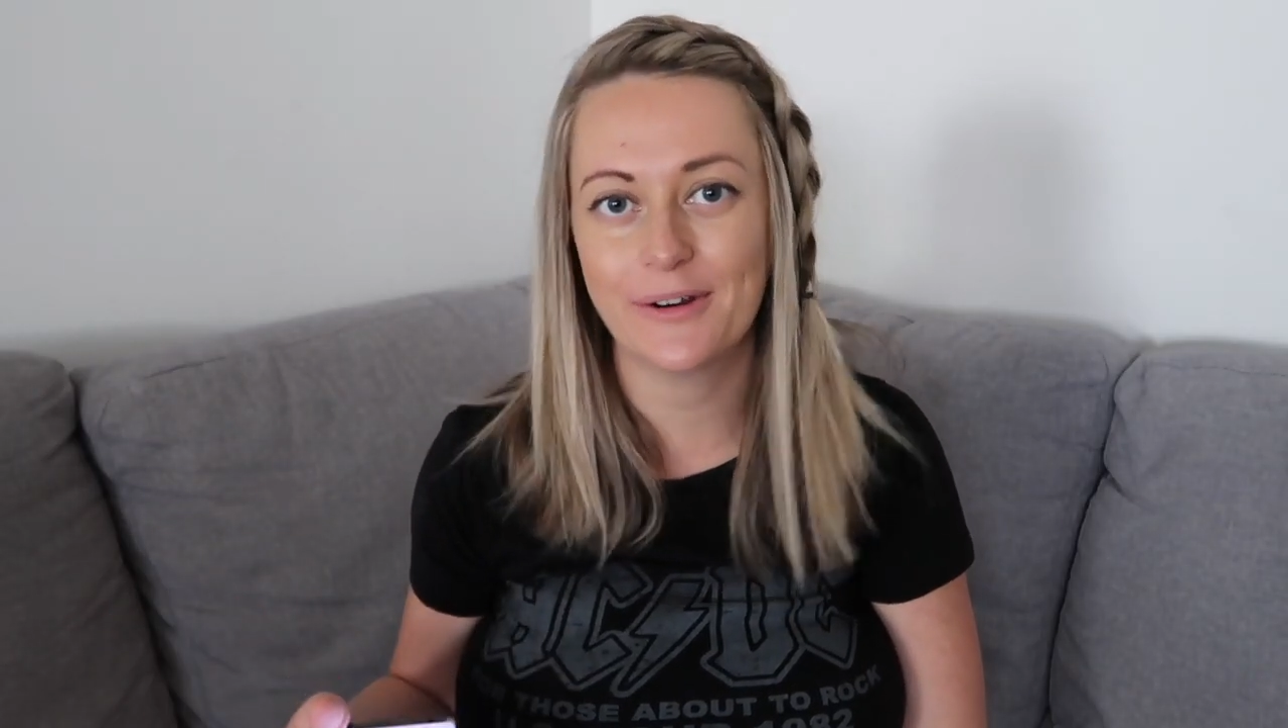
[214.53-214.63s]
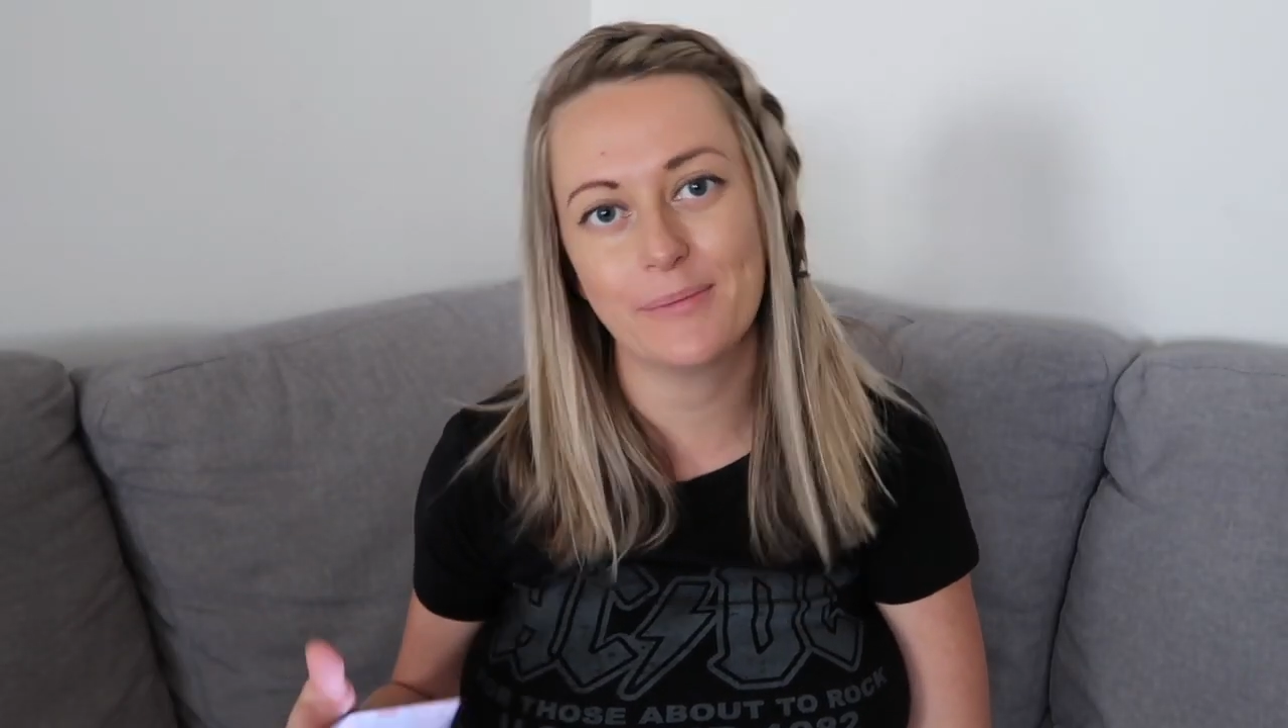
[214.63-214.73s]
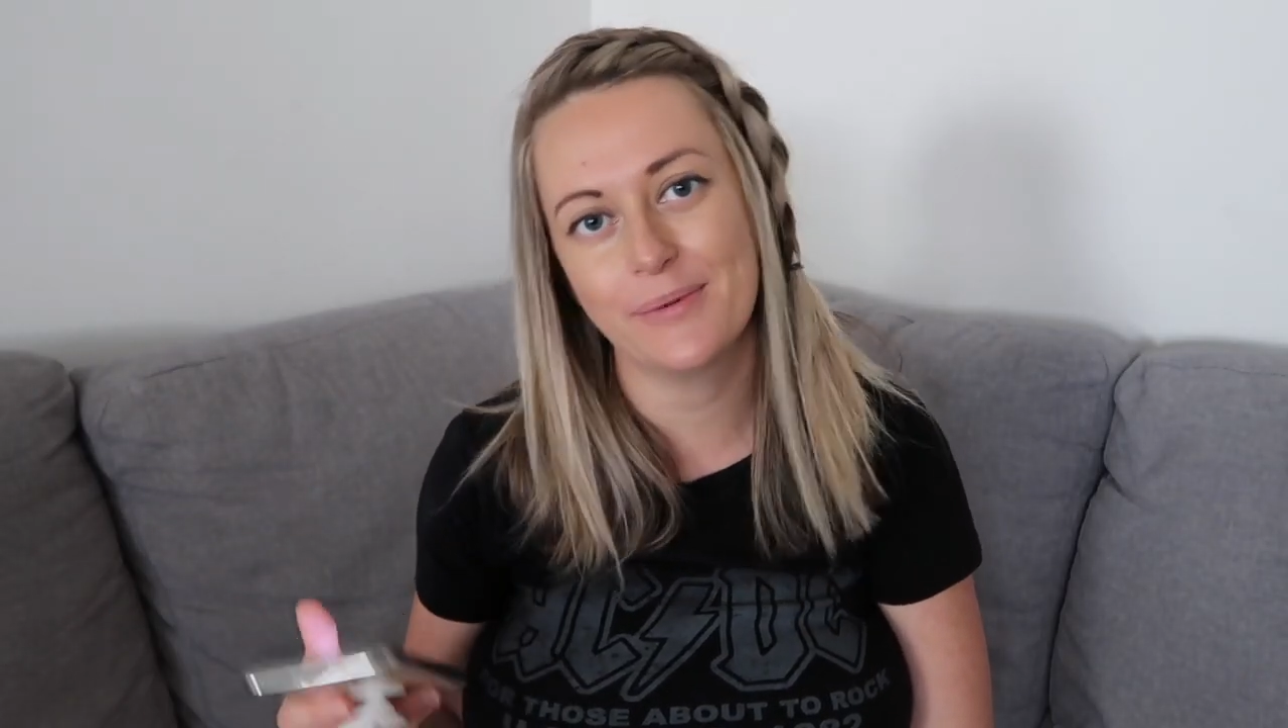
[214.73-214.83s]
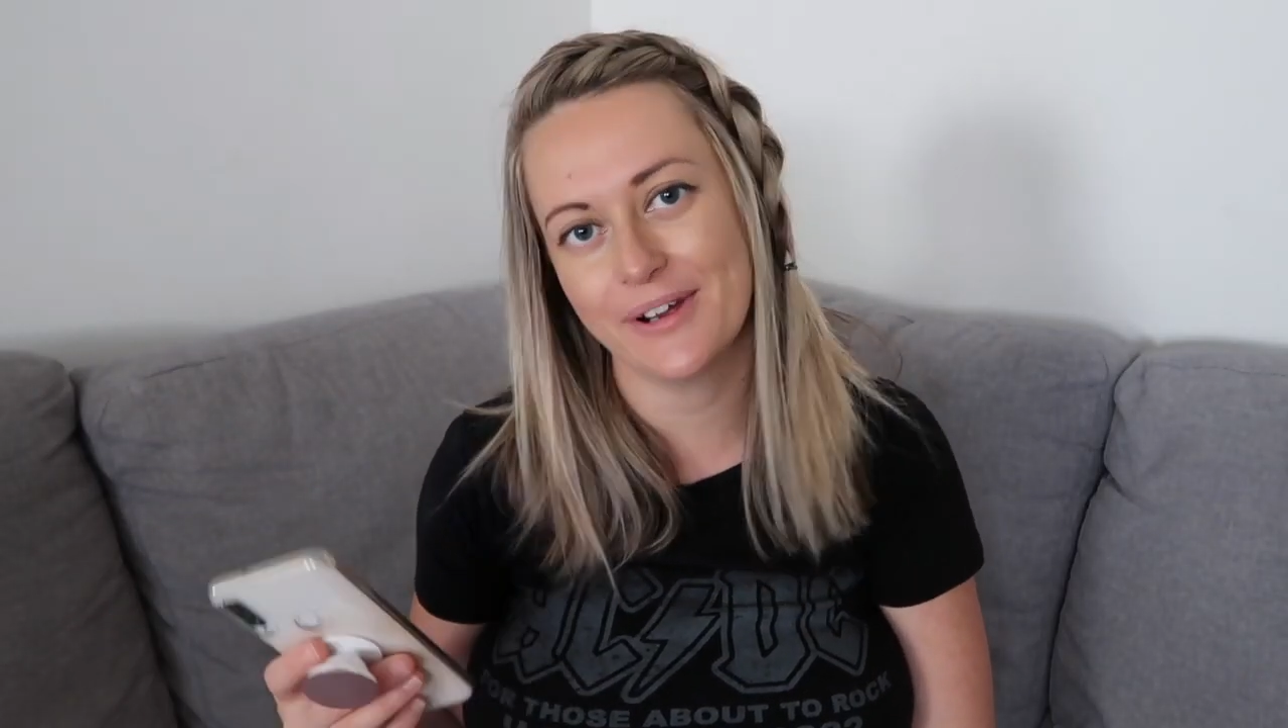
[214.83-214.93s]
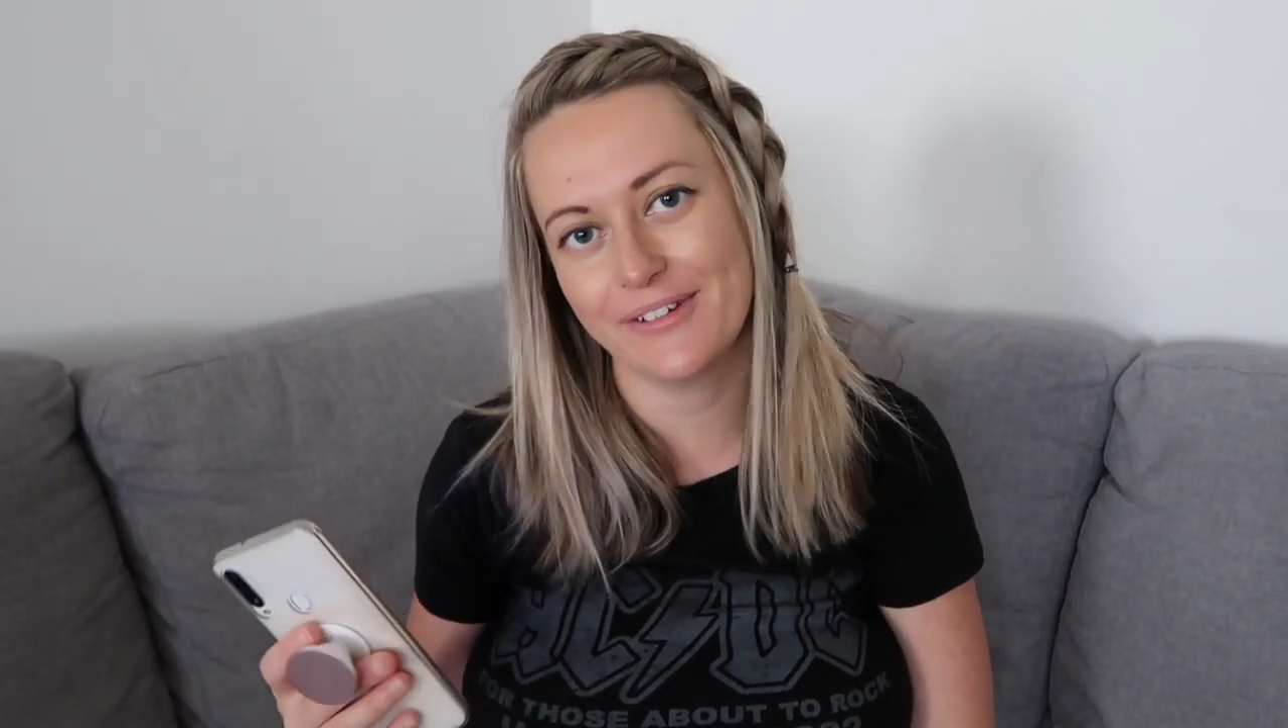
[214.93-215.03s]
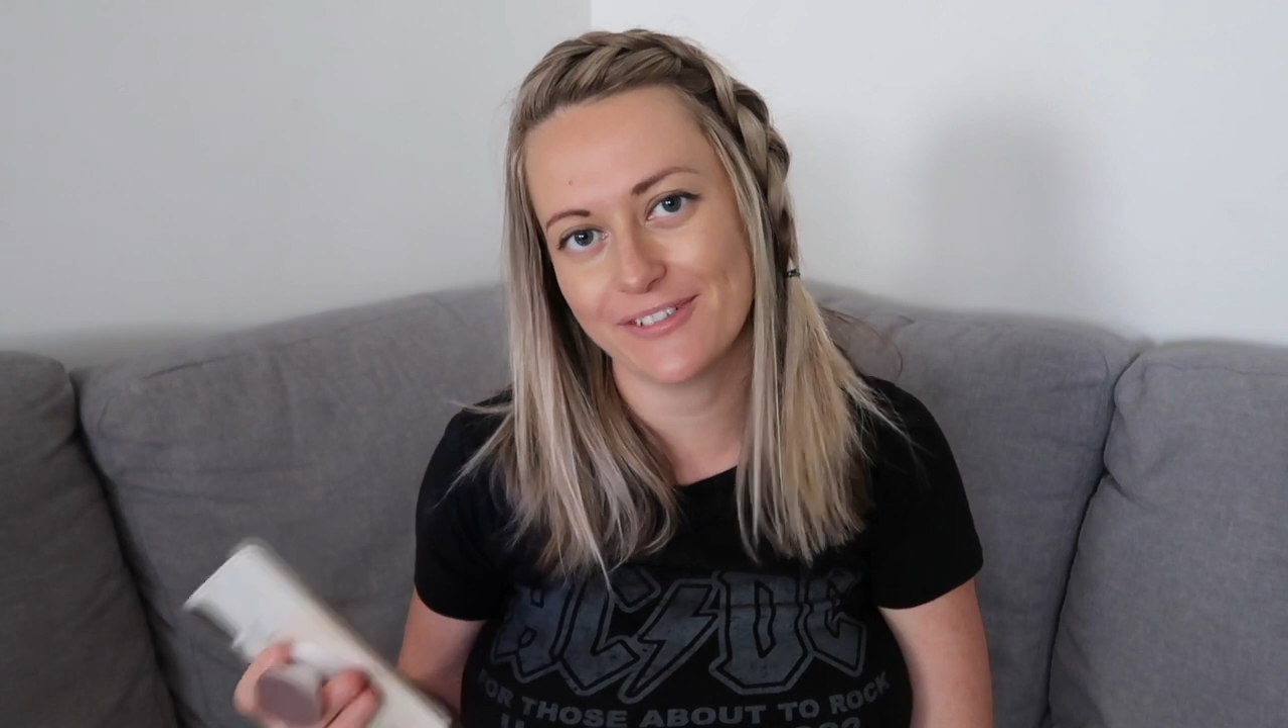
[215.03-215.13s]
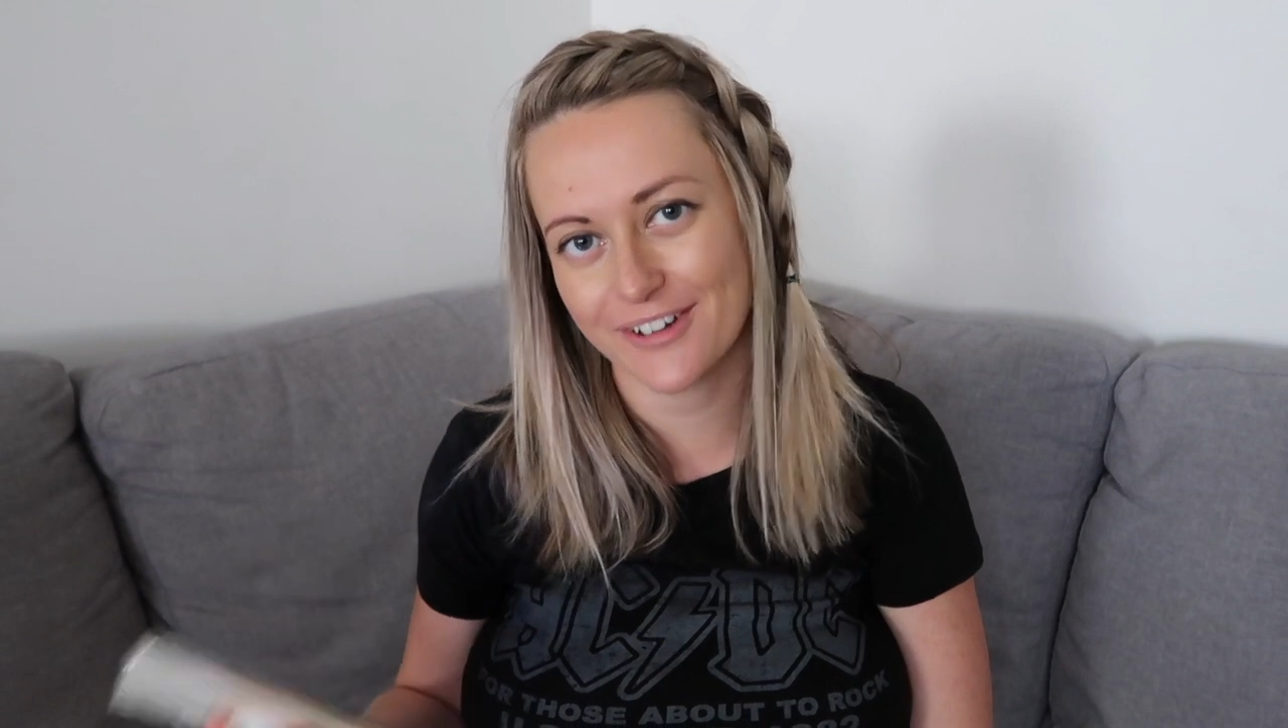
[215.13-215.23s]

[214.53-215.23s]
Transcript: or a point